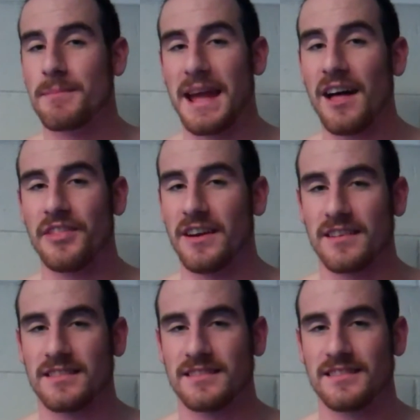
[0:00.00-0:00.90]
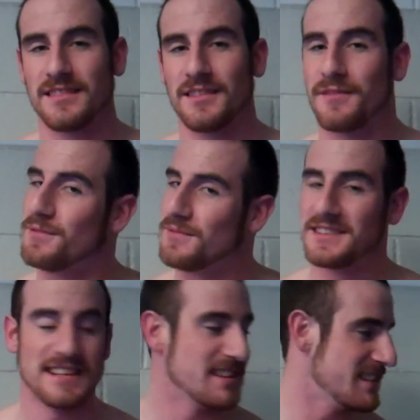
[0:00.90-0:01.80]
to be out there.
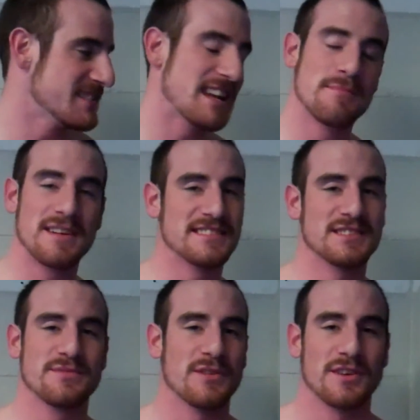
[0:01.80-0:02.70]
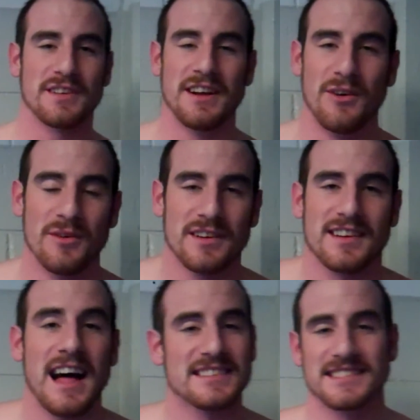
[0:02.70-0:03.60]
This ain't a business for,
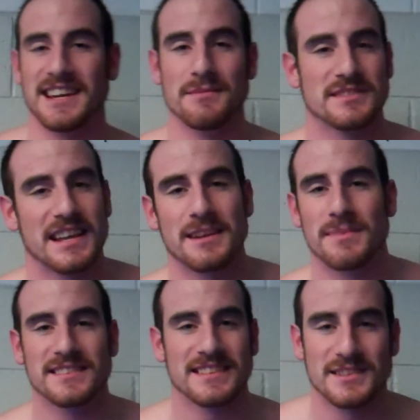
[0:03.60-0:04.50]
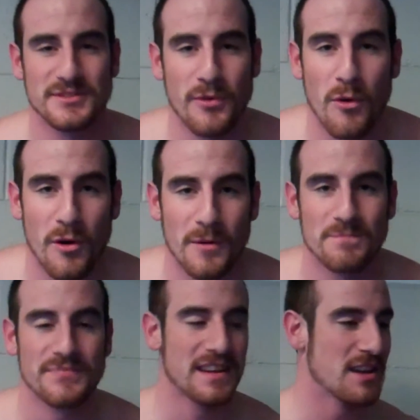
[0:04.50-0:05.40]
closet types. This ain't a business for
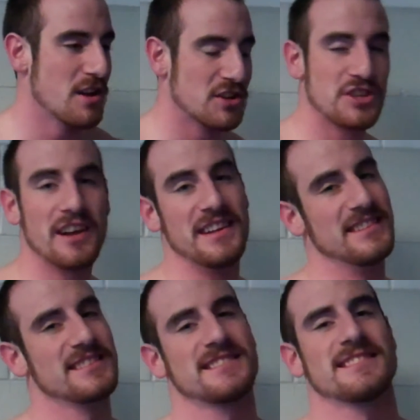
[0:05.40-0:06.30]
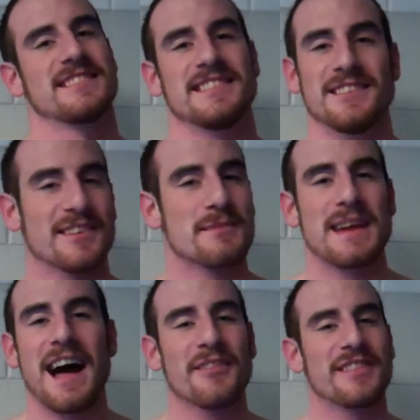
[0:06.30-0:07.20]
shut-ins. You're going to
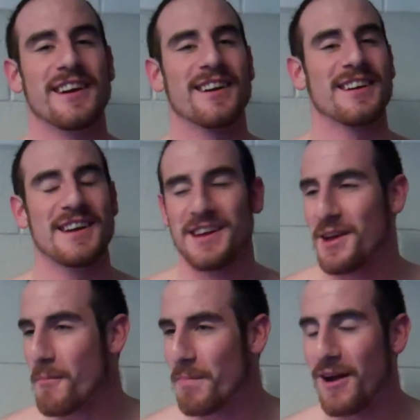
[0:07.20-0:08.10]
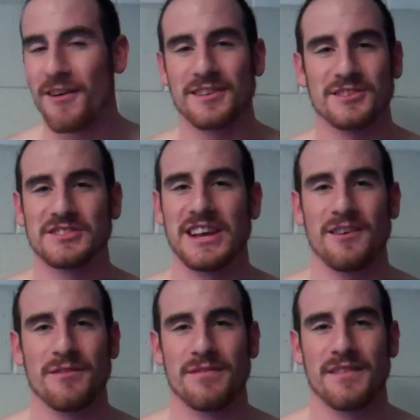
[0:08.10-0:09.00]
be out there burying
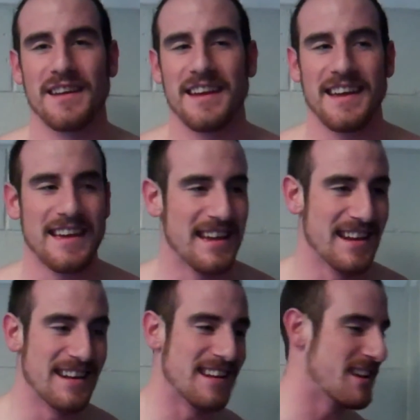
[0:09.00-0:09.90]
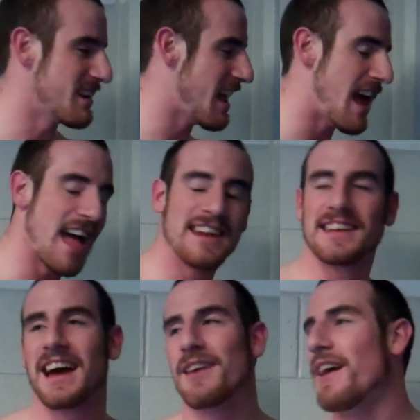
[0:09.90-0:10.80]
yourself in any
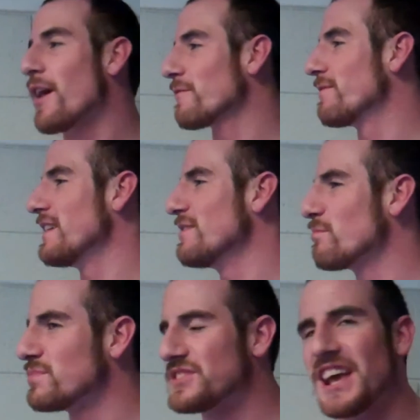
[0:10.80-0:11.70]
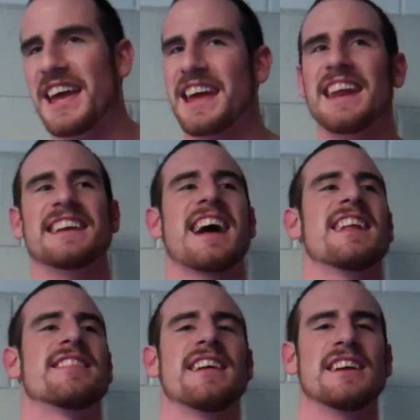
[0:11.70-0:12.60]
kind of outfit, saying any kind
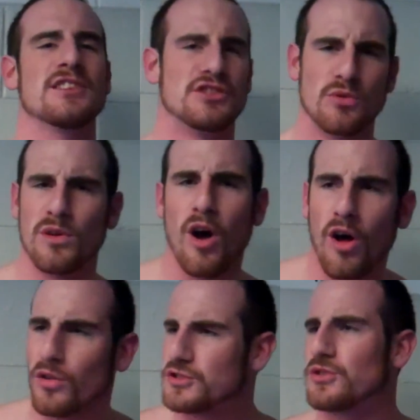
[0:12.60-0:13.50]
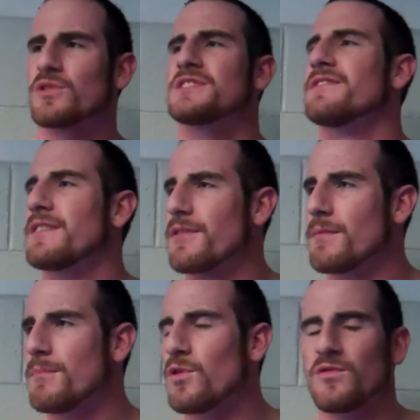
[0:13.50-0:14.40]
of thing, doing all sorts of different
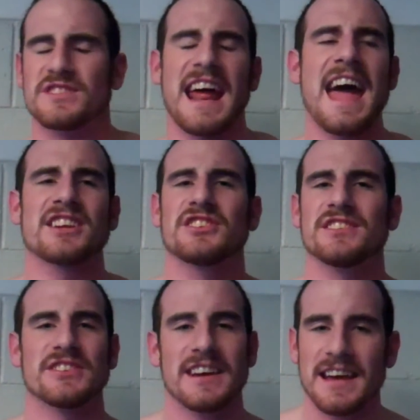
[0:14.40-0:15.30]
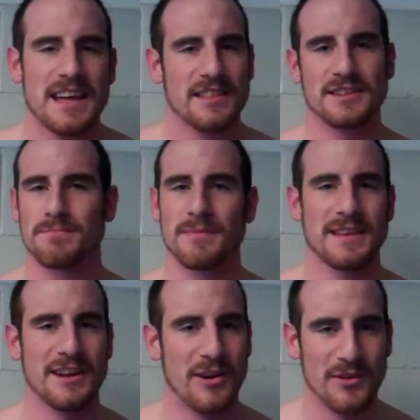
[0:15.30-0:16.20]
moves and actions.
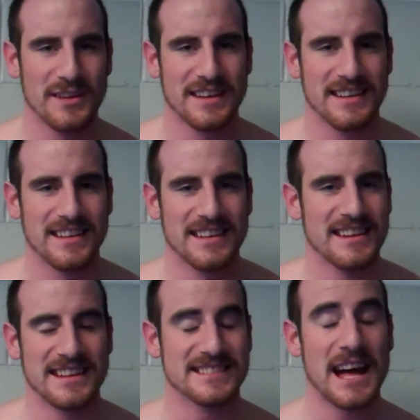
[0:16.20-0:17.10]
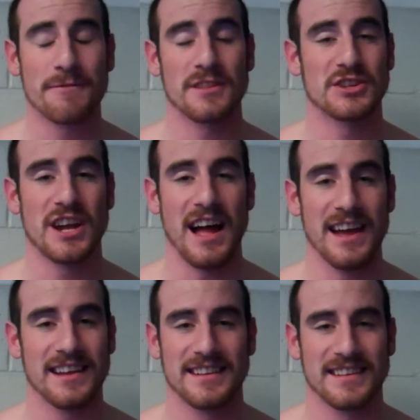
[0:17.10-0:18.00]
It's not for the shy.
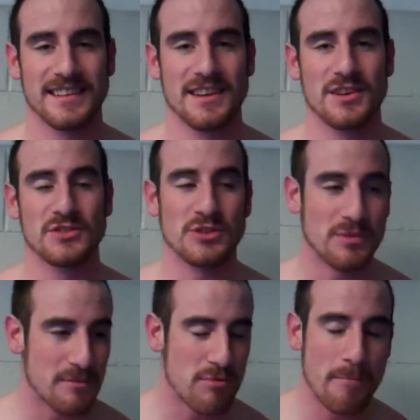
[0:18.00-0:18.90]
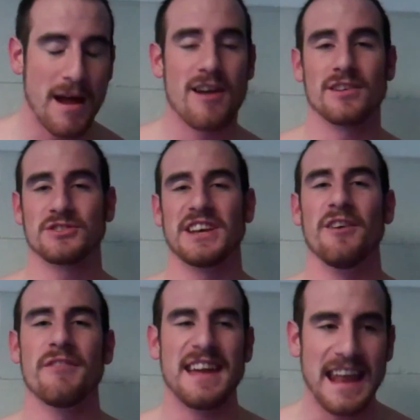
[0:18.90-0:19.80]
So prepare
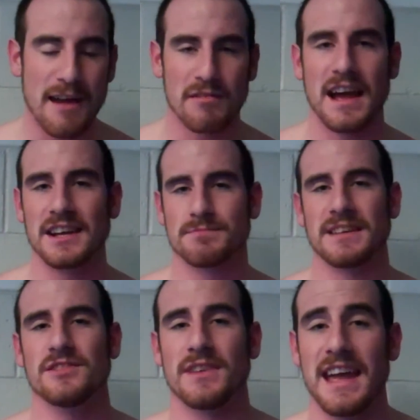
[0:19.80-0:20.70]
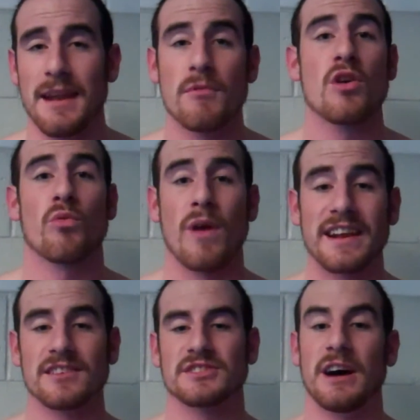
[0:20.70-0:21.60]
yourself in every aspect you can.
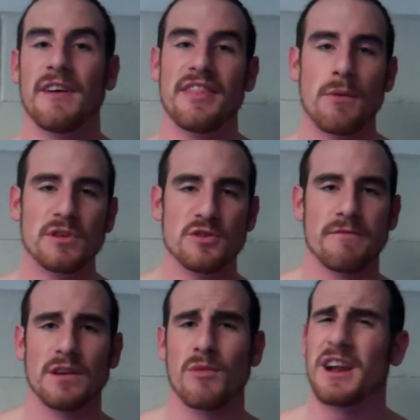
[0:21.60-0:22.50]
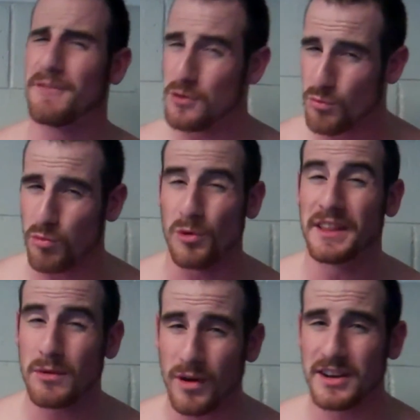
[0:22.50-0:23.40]
Ready yourself. And then when you feel ready, if you
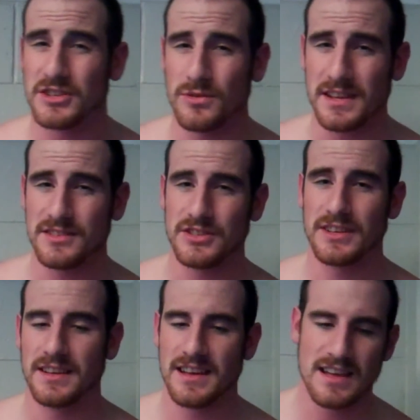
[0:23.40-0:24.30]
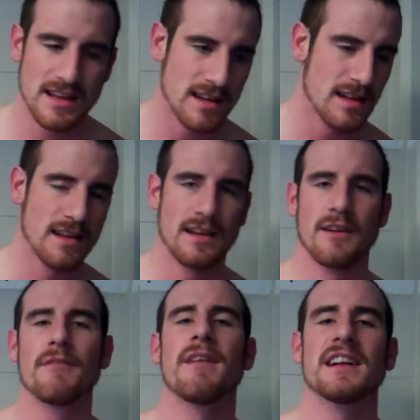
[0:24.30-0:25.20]
really want to do this,
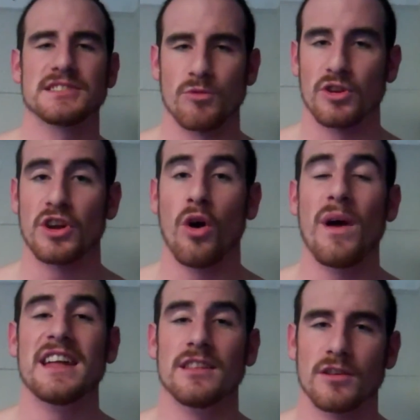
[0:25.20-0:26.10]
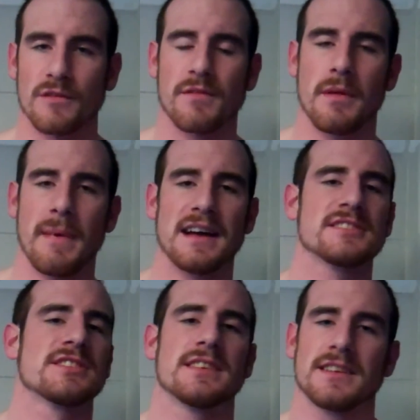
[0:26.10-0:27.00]
find somewhere to go and learn from the
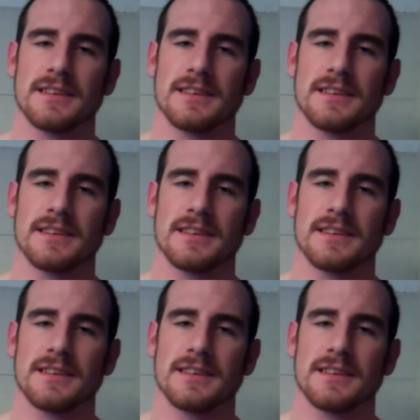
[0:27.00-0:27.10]
best.